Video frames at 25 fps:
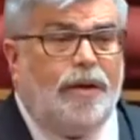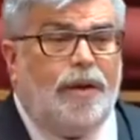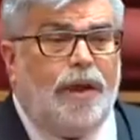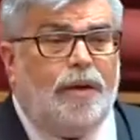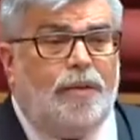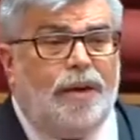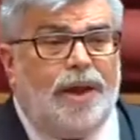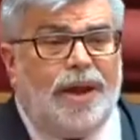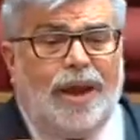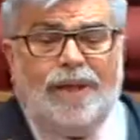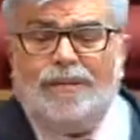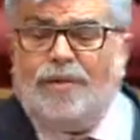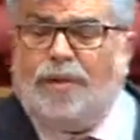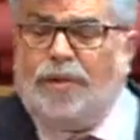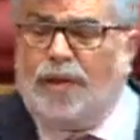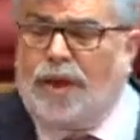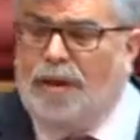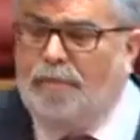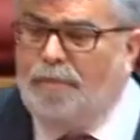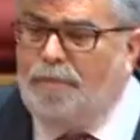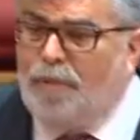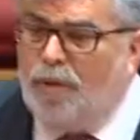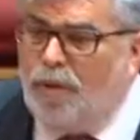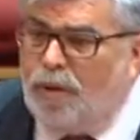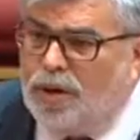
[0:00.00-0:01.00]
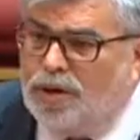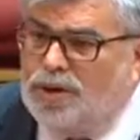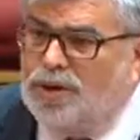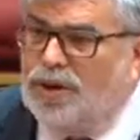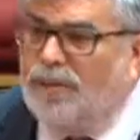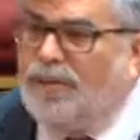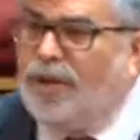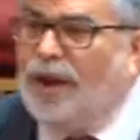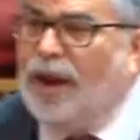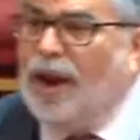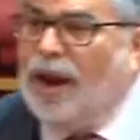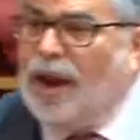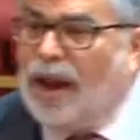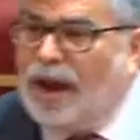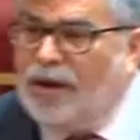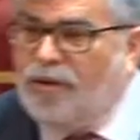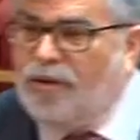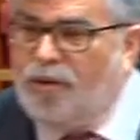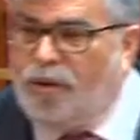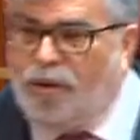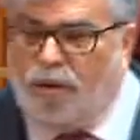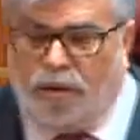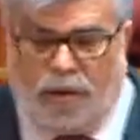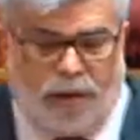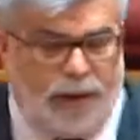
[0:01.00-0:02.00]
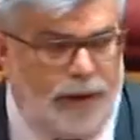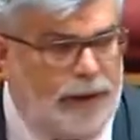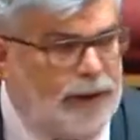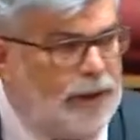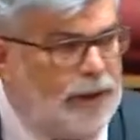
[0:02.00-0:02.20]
that given the importance of the electoral